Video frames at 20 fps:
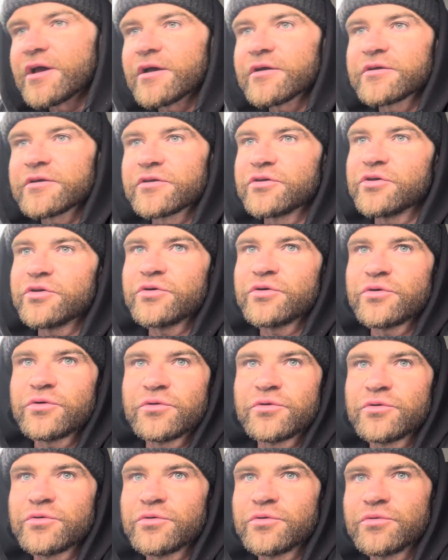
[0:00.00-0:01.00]

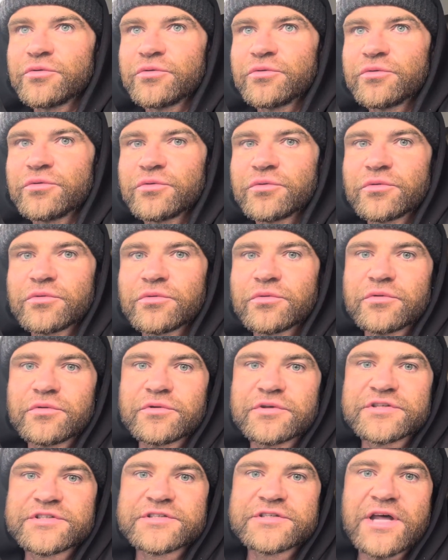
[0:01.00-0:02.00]
You
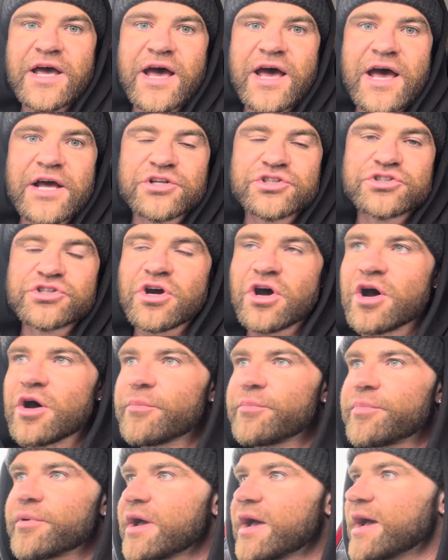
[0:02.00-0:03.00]
start a
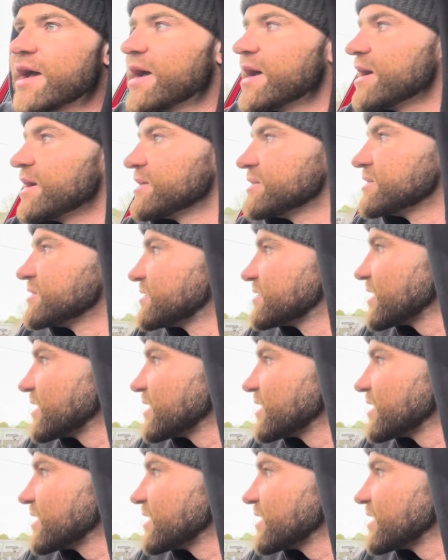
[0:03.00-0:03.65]
job as